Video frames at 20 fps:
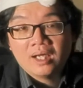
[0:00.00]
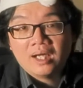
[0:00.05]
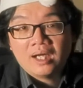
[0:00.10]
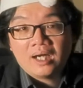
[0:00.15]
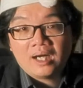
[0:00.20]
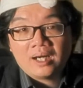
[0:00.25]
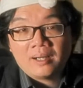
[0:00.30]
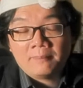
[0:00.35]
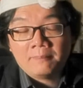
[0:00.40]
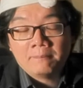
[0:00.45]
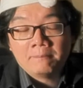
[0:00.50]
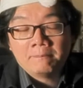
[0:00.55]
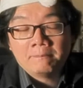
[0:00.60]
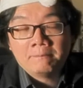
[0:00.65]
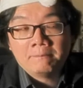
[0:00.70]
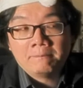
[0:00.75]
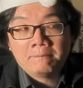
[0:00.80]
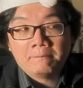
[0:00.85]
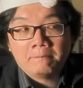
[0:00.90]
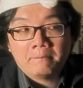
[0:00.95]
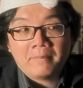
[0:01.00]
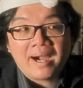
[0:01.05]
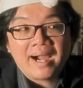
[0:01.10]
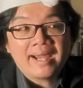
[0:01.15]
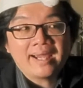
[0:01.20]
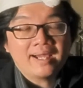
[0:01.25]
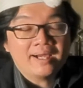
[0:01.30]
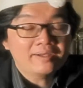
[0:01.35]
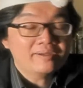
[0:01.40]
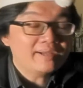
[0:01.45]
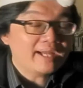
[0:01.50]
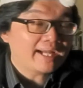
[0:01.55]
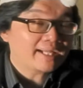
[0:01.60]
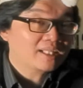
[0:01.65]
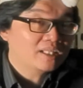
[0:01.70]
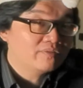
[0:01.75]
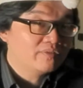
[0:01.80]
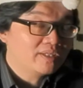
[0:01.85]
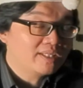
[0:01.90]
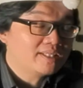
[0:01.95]
my other
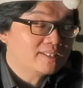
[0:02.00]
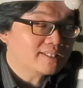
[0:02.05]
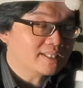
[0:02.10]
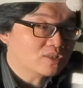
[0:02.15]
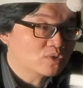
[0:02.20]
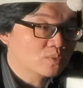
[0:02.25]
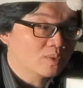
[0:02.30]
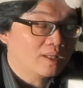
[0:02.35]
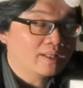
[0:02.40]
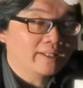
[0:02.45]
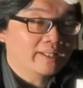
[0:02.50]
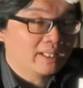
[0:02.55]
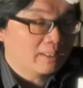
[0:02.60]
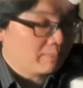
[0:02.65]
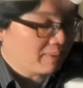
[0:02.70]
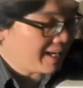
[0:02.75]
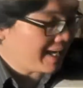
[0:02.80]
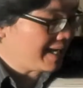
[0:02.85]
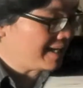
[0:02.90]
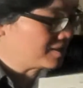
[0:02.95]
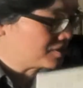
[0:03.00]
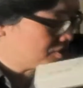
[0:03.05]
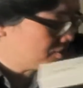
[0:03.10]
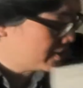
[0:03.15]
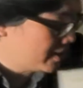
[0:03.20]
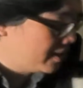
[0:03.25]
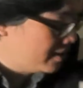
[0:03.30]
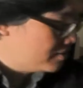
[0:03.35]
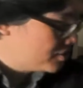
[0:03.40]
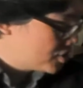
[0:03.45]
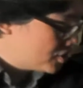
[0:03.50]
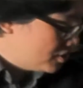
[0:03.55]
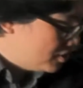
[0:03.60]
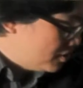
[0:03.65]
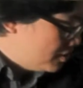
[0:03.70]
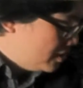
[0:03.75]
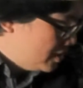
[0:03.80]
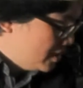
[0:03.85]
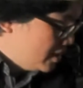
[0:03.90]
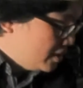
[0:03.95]
activities as well in the past. Okay,
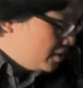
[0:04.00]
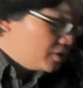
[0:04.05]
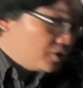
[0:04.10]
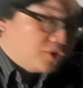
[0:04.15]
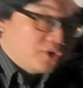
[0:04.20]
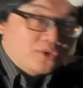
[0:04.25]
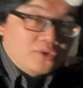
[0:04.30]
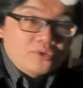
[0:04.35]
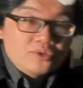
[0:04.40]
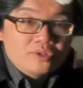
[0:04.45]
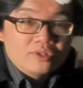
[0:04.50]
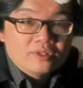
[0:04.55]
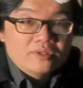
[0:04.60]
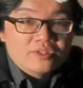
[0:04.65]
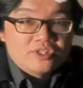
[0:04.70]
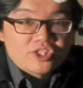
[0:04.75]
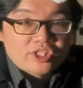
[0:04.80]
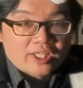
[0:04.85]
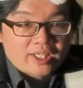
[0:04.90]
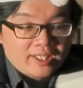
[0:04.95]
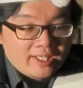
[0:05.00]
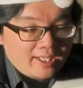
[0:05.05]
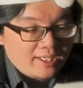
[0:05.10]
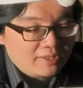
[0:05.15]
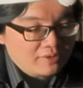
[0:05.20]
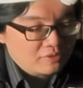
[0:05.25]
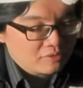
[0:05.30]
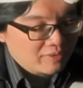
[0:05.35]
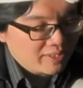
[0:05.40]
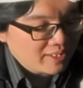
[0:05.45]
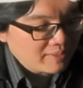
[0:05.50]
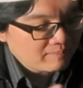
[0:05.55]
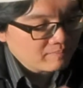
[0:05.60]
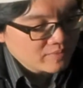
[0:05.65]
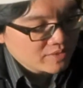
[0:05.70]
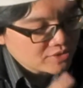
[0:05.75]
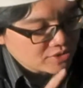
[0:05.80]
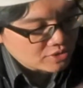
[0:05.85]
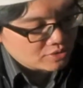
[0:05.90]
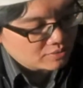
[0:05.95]
so do check it out. Right,
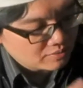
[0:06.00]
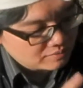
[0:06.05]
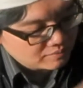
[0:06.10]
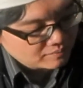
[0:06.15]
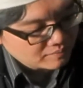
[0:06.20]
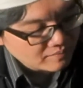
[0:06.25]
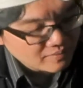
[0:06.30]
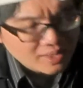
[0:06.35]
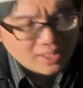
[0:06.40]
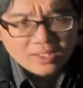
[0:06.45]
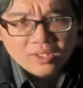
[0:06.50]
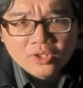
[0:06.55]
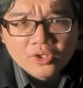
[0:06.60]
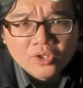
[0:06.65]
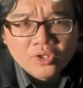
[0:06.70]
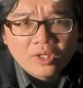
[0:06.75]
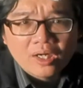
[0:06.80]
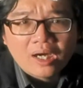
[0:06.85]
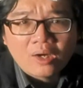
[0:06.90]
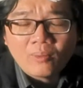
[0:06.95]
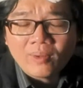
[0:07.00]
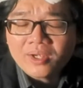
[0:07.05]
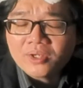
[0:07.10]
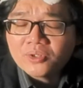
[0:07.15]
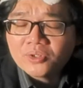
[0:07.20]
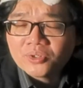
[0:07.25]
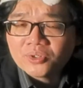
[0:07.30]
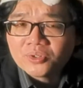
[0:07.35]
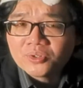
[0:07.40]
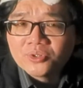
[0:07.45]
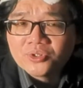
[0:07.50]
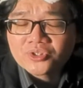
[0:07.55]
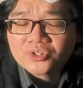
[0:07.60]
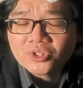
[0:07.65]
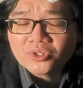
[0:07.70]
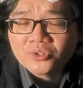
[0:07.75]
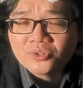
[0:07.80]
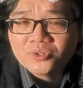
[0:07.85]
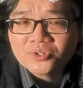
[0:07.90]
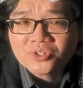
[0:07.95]
so I wonder
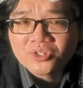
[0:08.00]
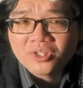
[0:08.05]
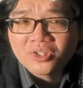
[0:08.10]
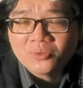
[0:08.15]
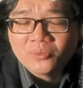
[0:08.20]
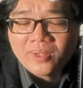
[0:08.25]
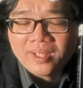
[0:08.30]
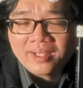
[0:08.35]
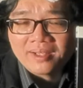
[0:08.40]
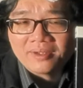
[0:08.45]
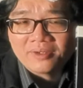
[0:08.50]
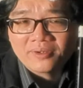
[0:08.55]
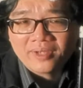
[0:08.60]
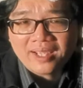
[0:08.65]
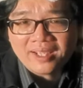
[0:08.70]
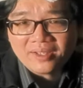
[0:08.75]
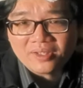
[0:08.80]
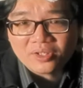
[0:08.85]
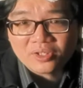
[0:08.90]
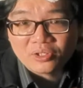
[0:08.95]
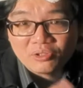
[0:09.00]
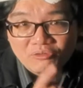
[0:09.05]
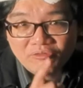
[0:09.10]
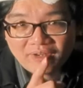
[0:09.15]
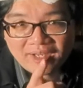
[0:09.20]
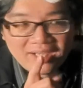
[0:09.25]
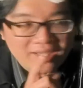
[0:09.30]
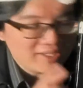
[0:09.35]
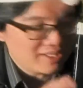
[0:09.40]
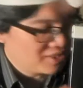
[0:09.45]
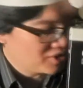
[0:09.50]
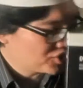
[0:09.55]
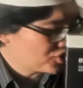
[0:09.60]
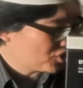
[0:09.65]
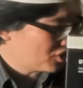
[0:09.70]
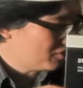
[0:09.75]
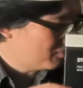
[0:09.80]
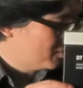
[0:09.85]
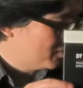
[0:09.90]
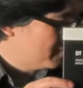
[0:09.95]
who's gonna win. Okay, you'll find out in a
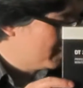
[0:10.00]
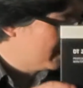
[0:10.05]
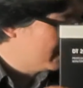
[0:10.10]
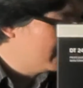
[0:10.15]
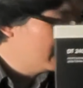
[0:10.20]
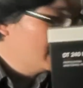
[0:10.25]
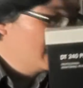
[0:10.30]
short moment.